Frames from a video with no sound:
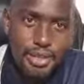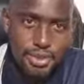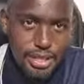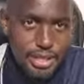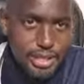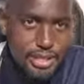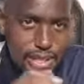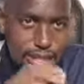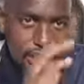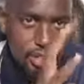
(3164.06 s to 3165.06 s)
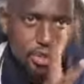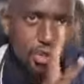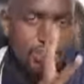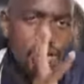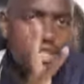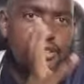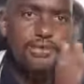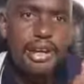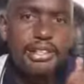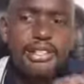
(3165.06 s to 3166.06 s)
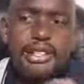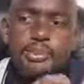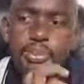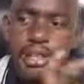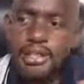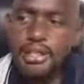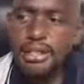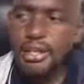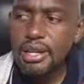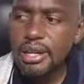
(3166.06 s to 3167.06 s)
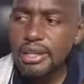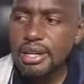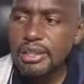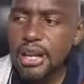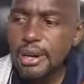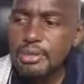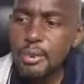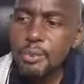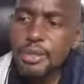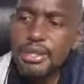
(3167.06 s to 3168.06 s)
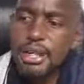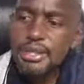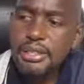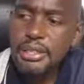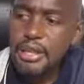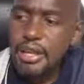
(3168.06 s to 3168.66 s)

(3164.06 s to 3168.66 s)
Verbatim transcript: You see, the generational transfer, this is a blessing that comes upon that.